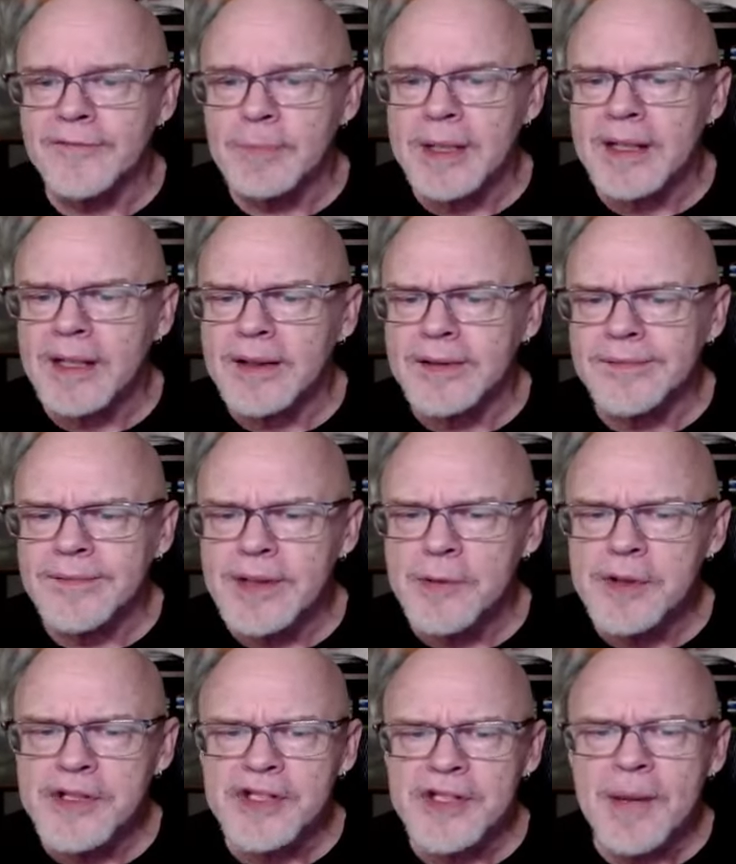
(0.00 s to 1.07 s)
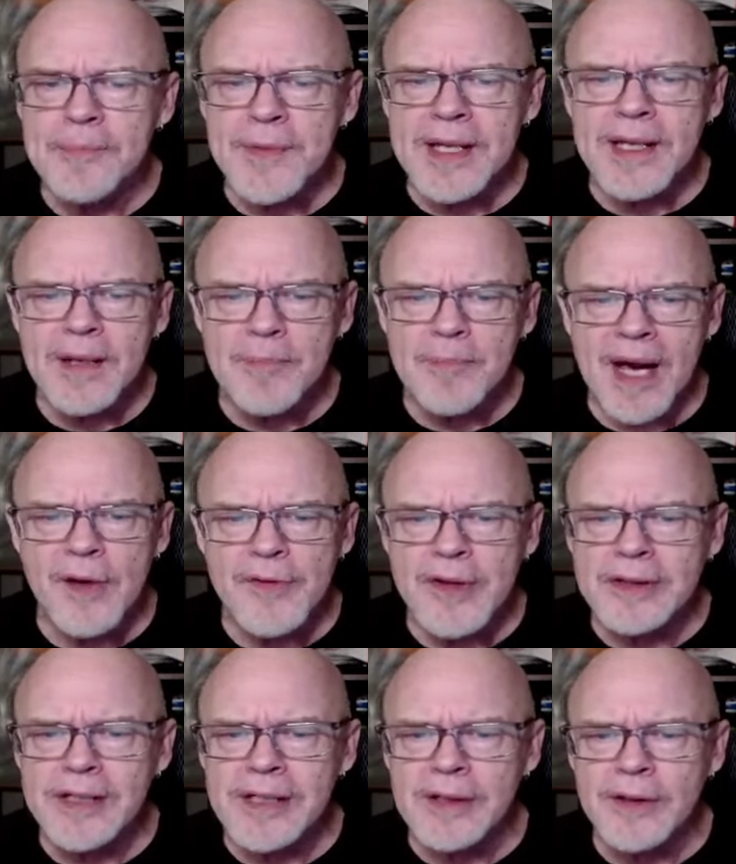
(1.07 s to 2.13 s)
but there was something about the
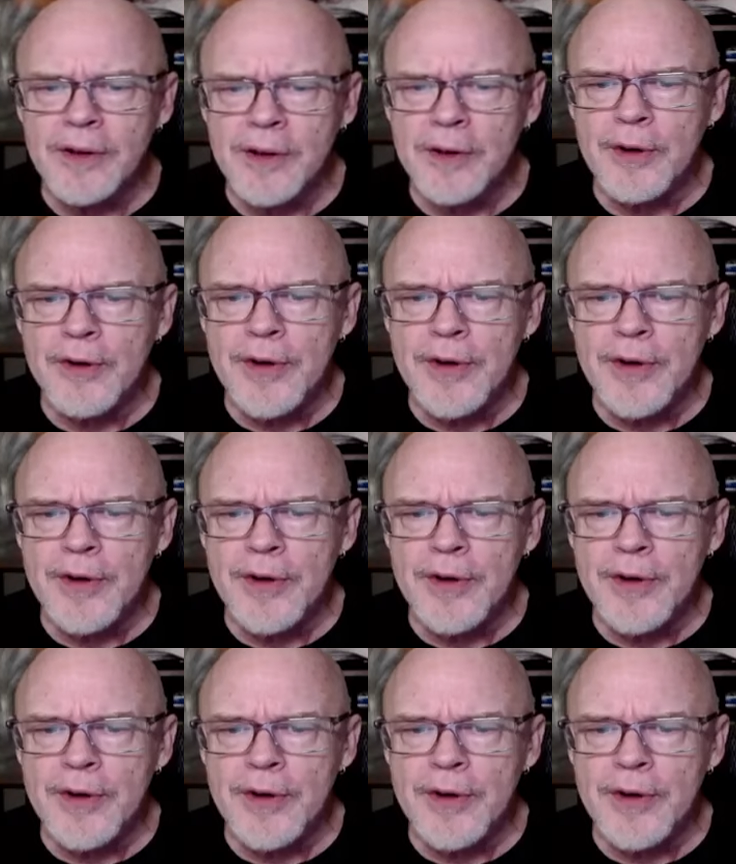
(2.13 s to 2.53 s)
little girl